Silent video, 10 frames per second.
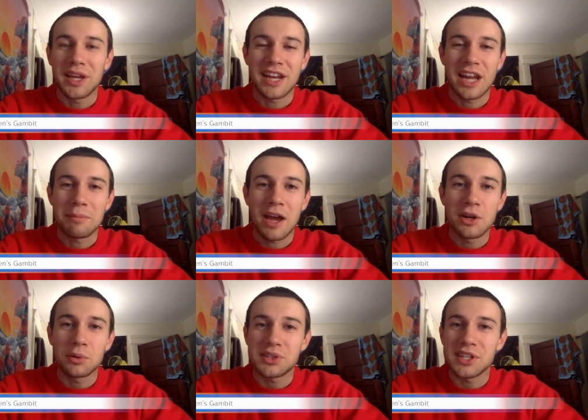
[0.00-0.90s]
And i i
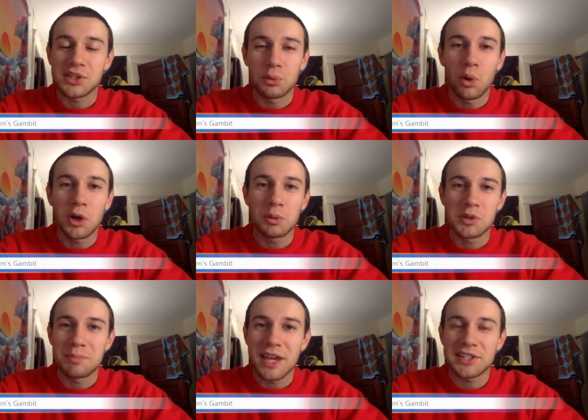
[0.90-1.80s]
know season one was
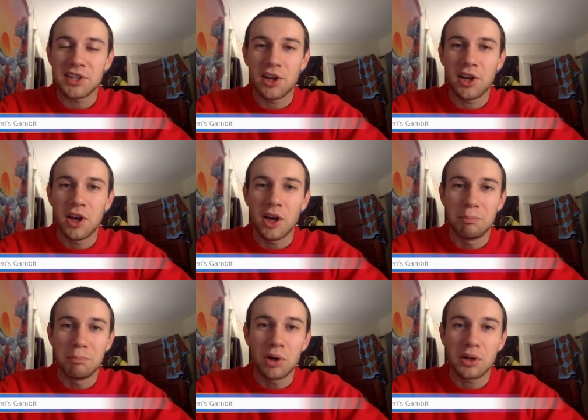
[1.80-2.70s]
based on a, a
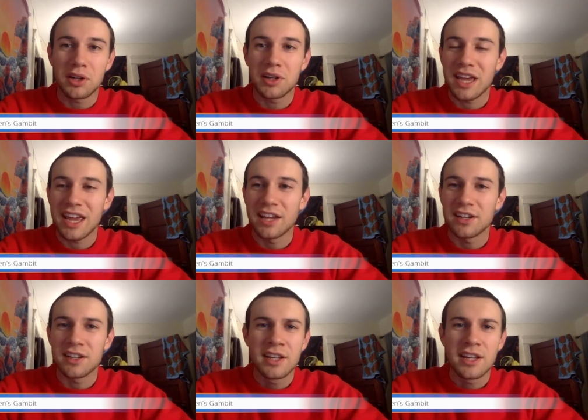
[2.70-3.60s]
book
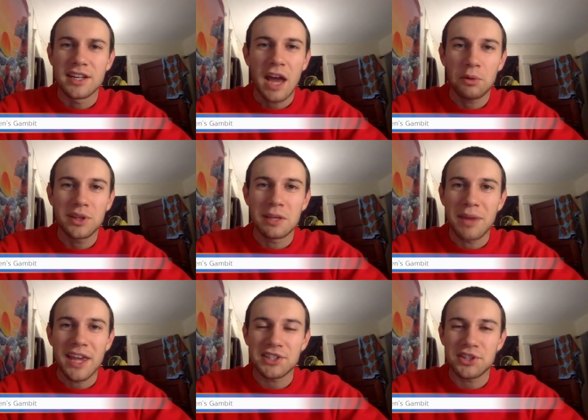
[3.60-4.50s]
and not really
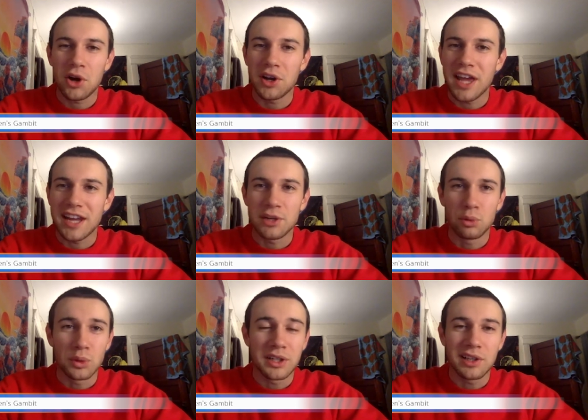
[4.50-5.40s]
based on any
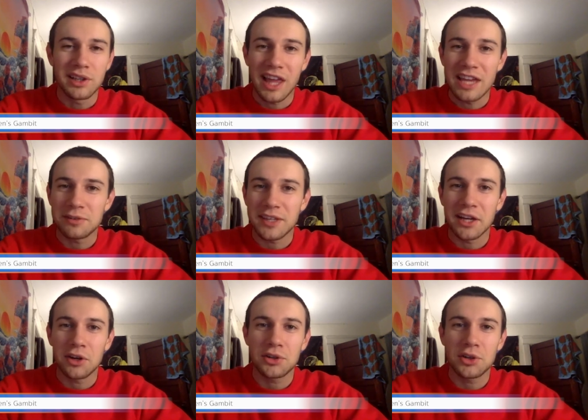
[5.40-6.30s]
real life
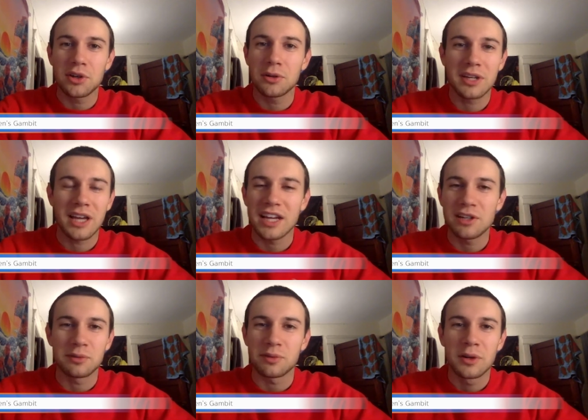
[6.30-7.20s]
character, kind
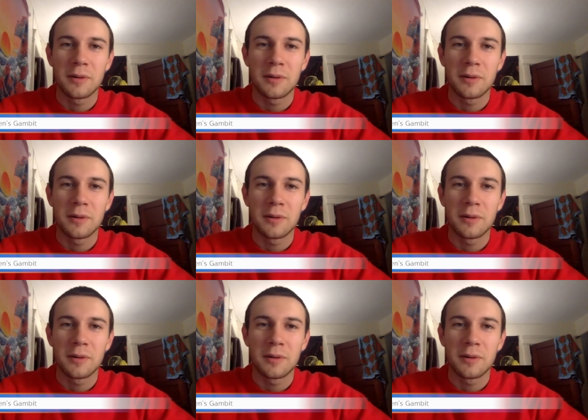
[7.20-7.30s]
of